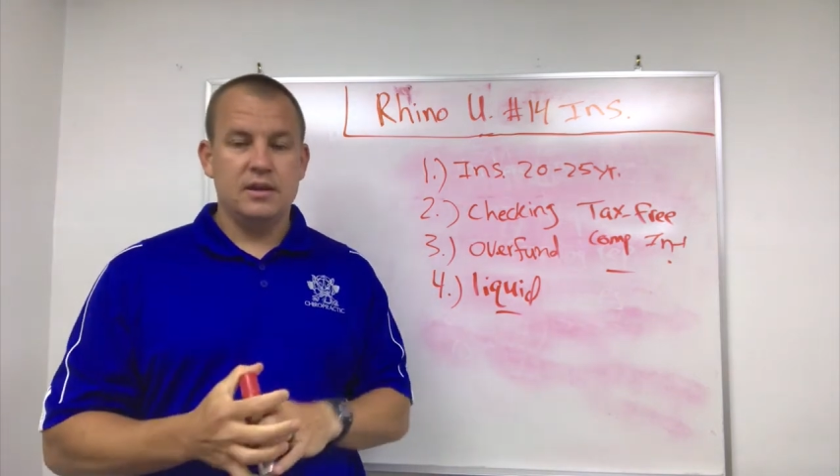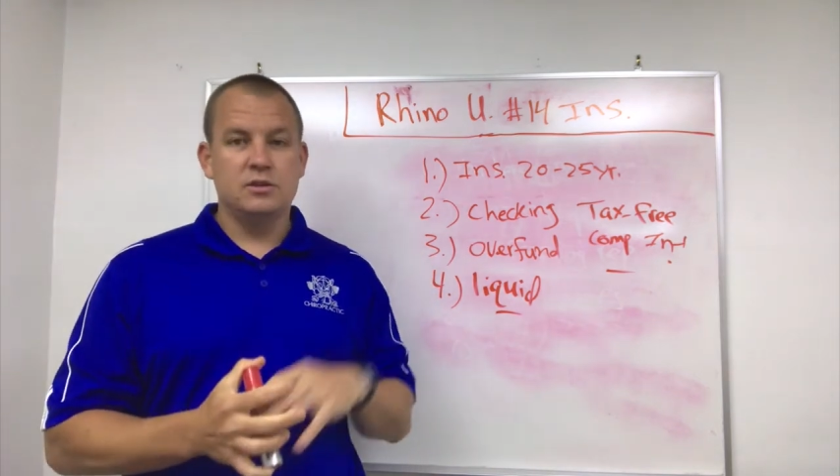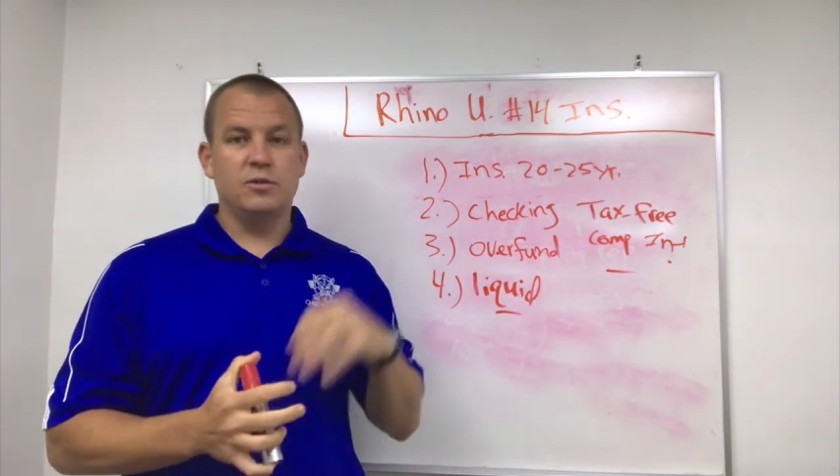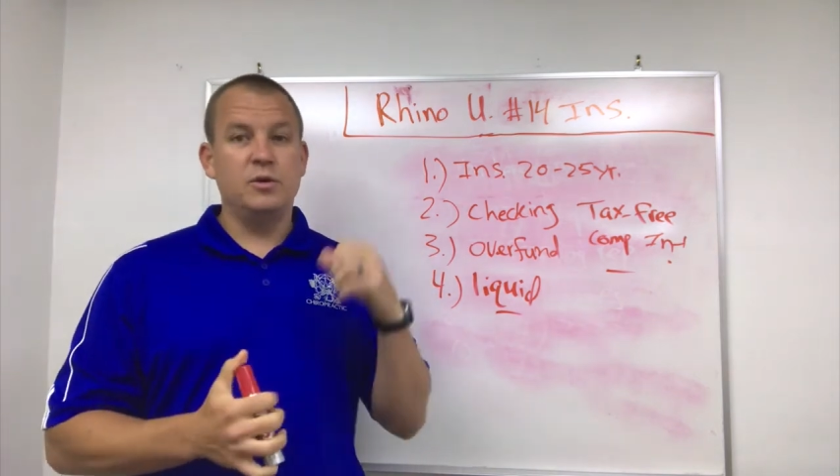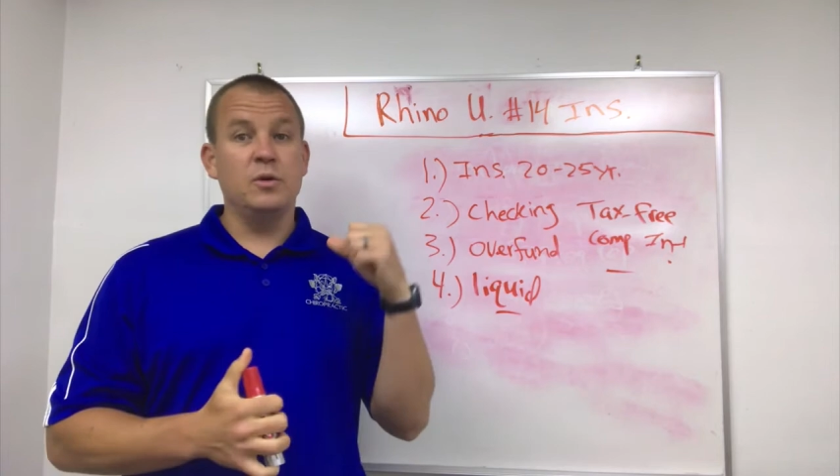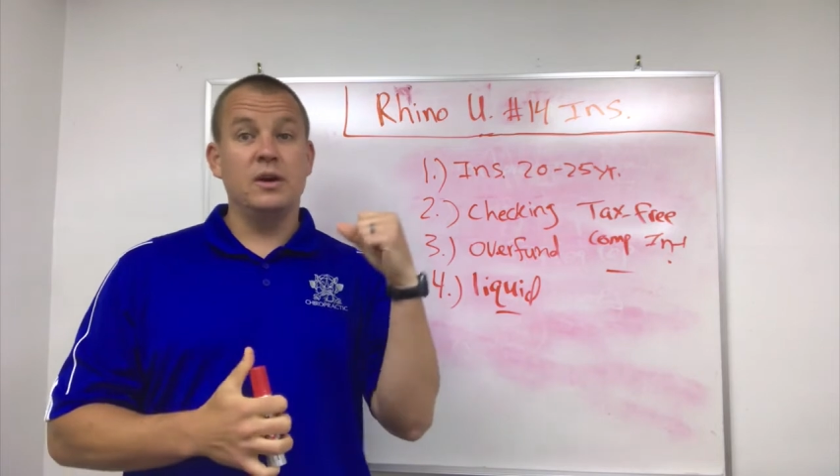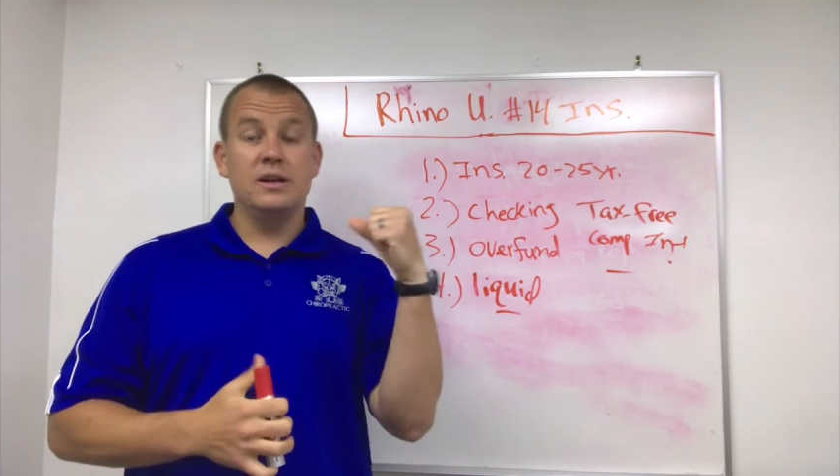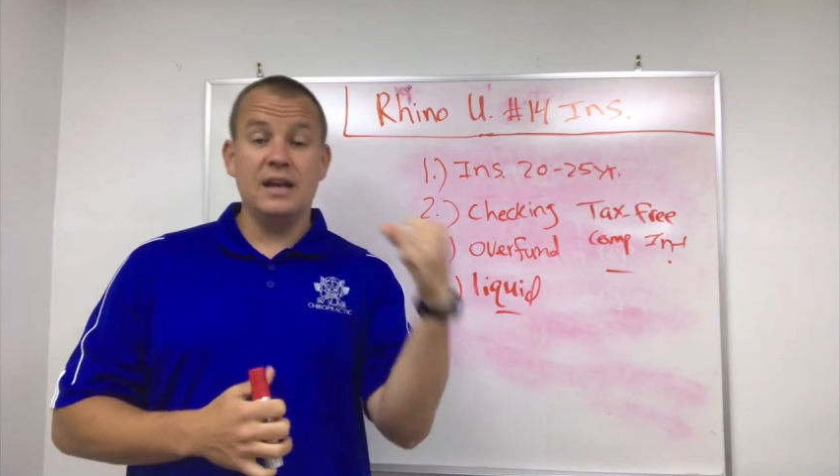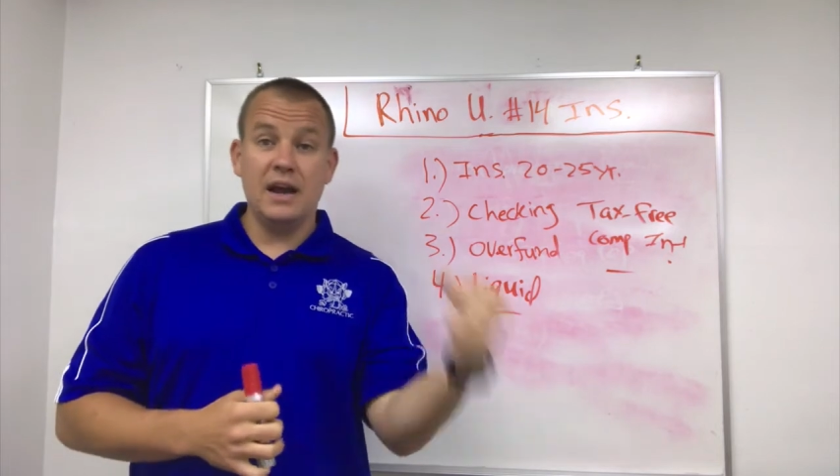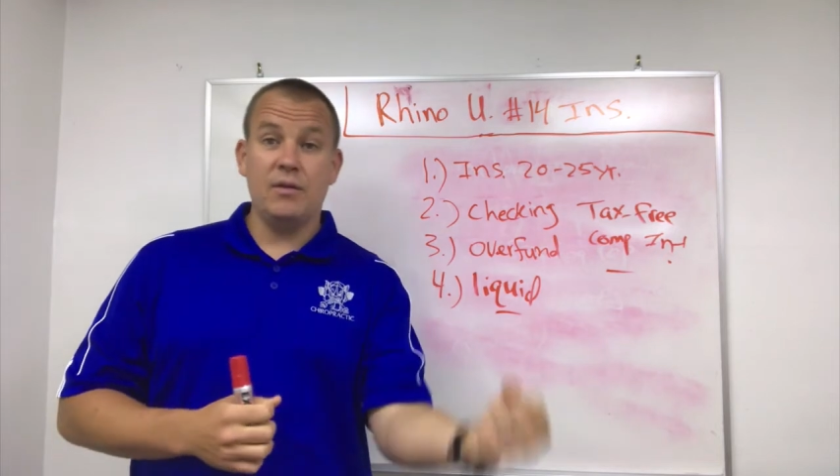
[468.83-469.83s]
So if you were to
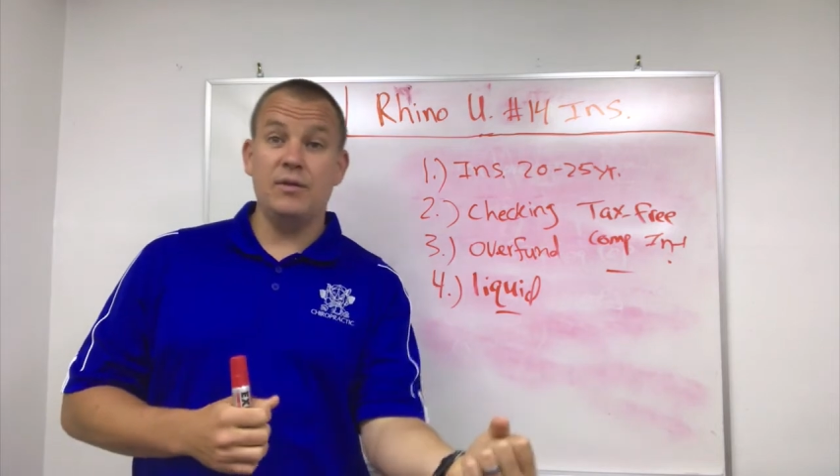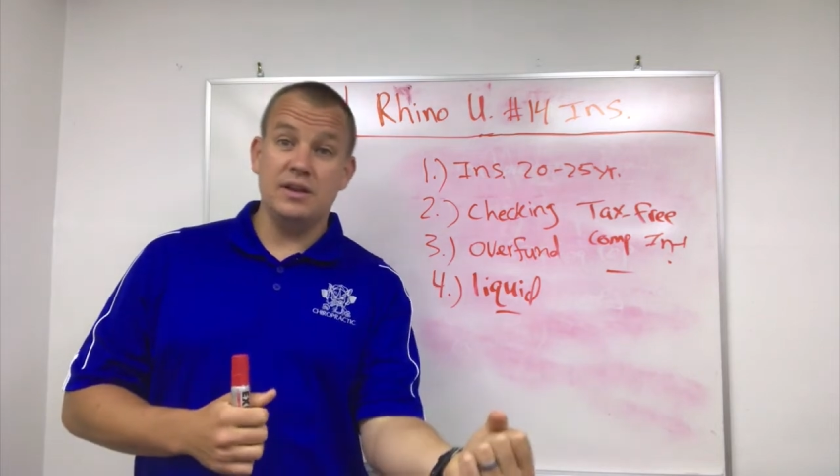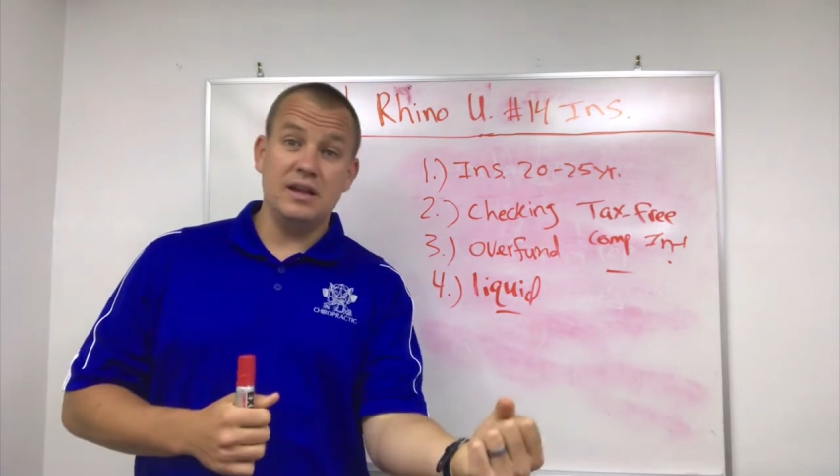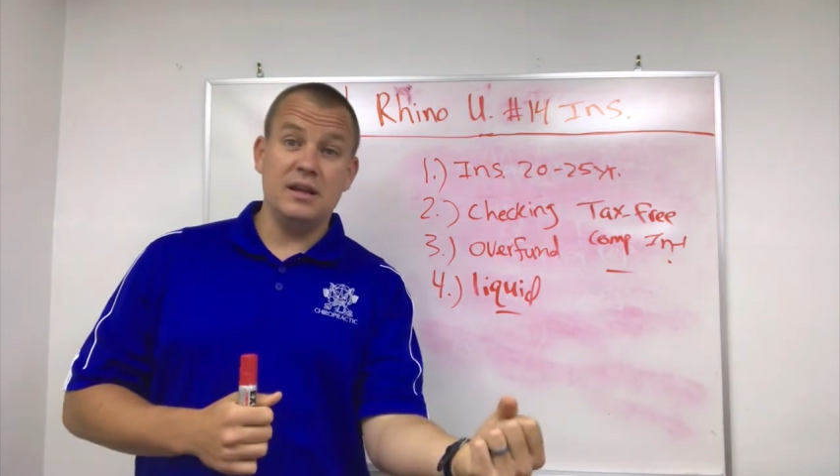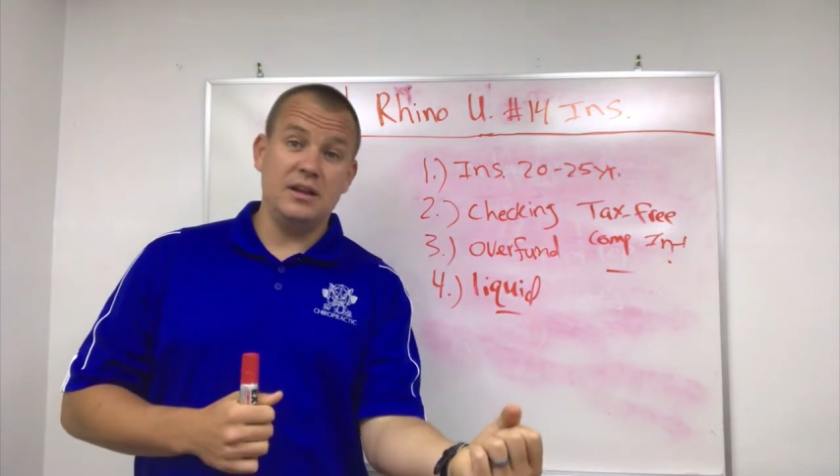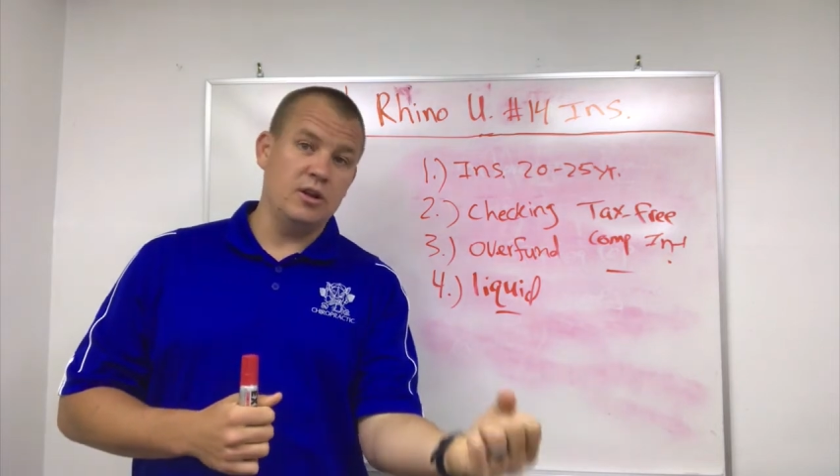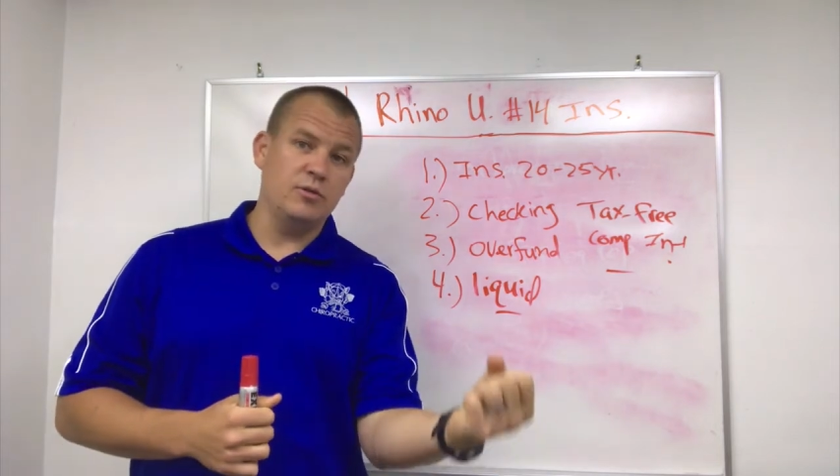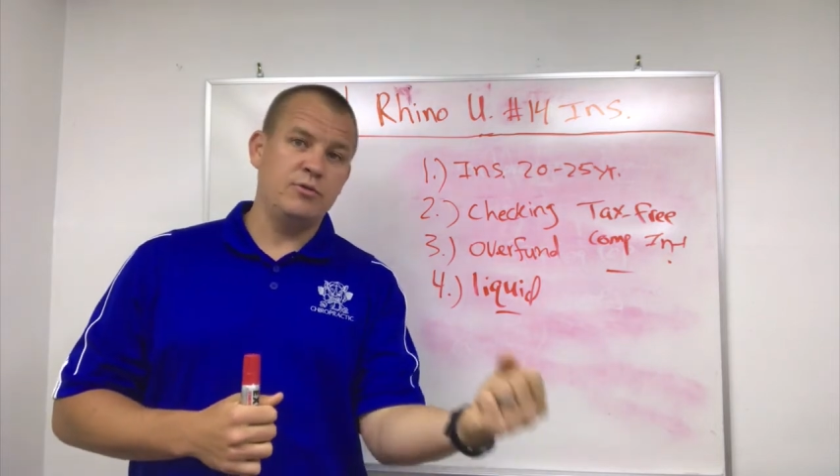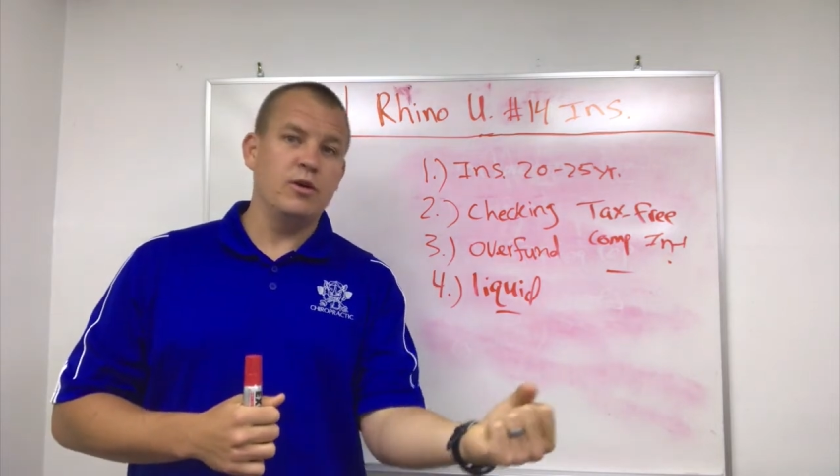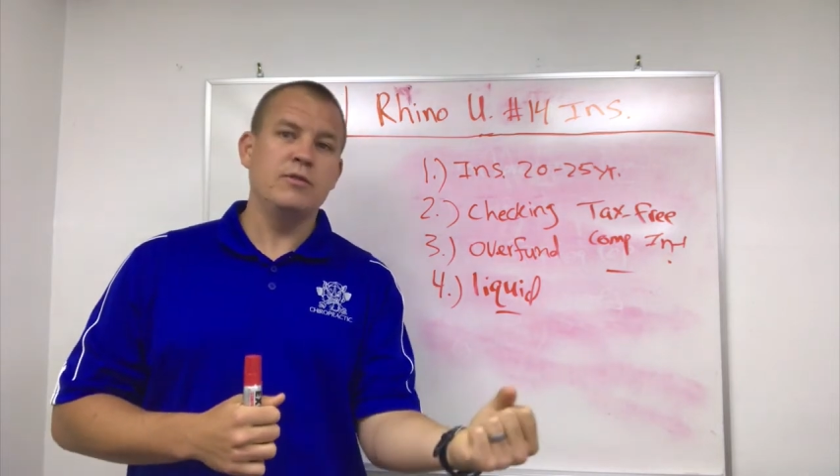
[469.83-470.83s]
die,
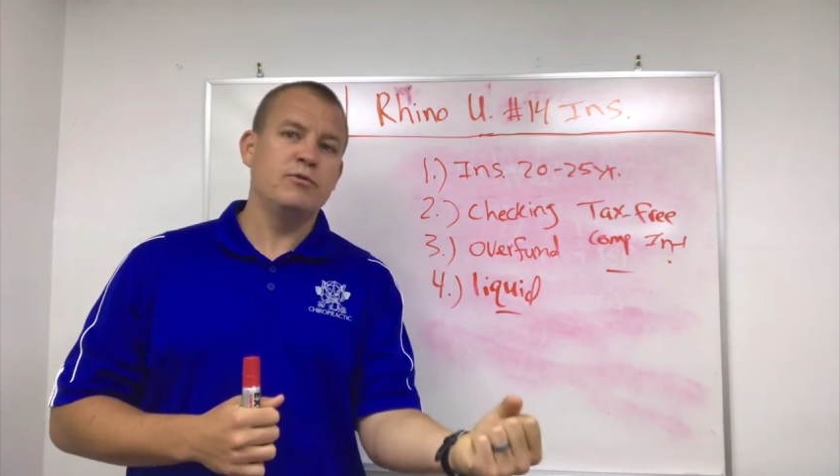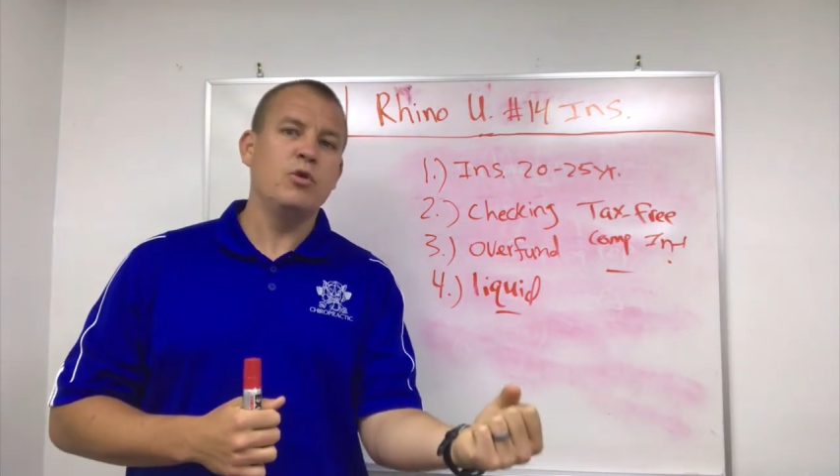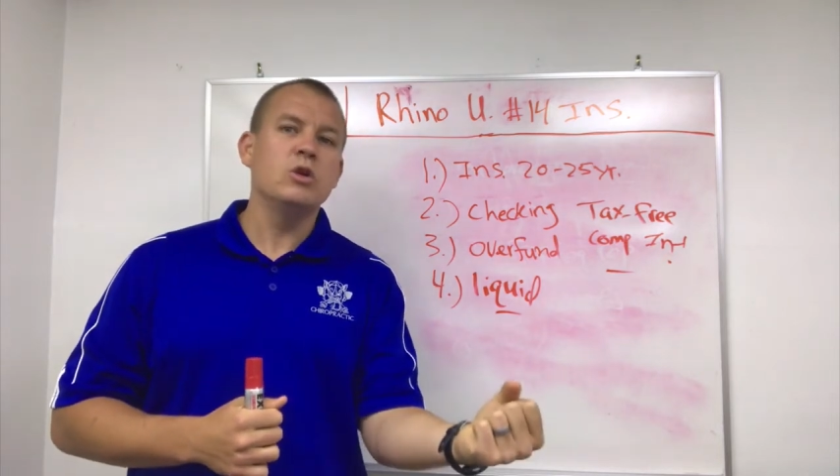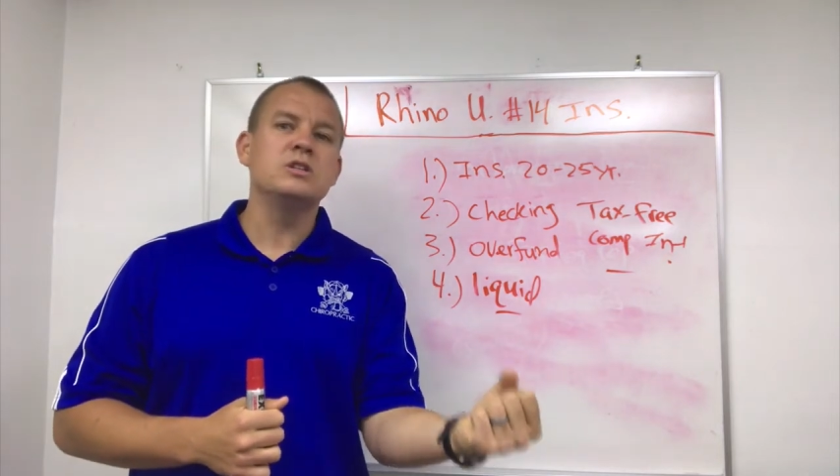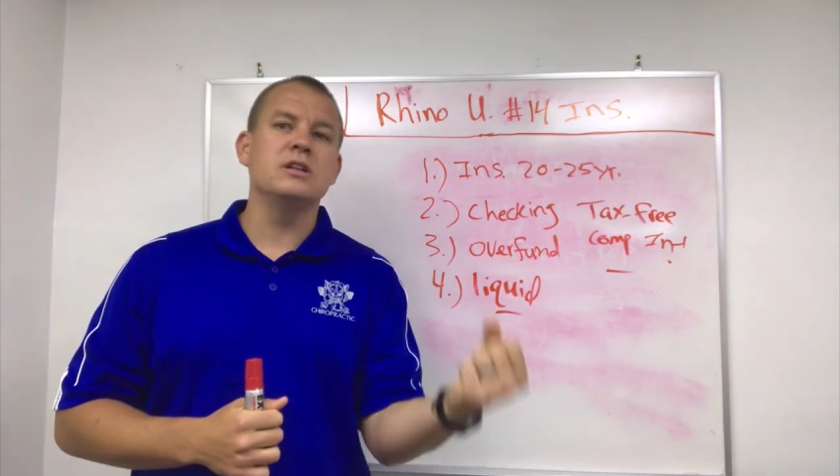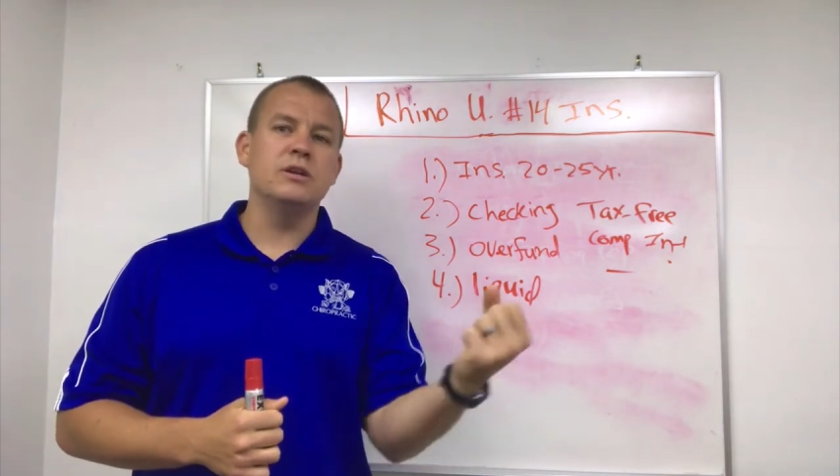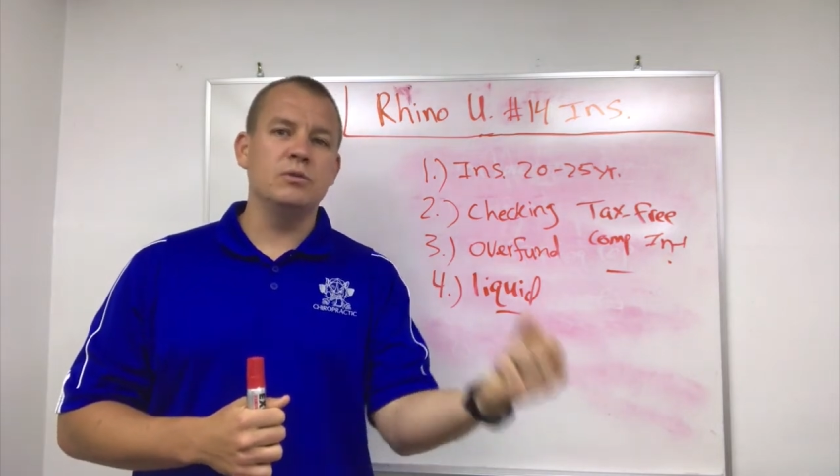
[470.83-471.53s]
unfortunately,